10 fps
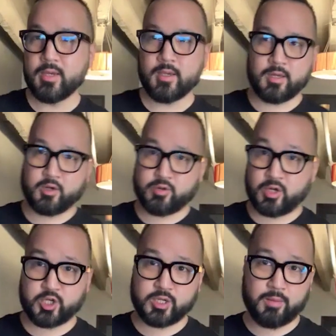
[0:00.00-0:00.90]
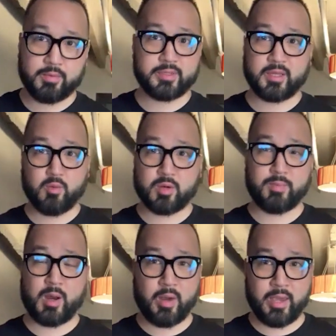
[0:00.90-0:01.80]
you know, crunching numbers and then work my
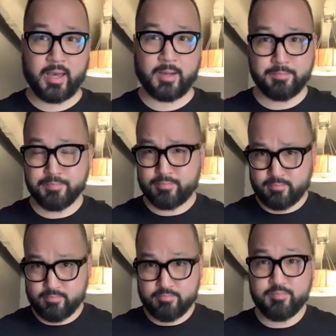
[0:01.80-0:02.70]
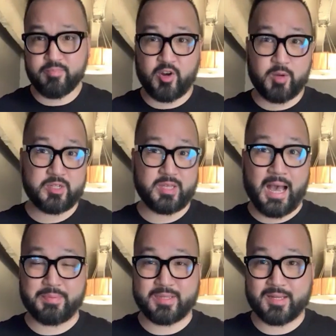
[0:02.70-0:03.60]
way up. Very much the
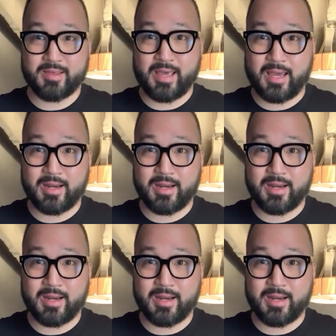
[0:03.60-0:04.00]
opposite of that.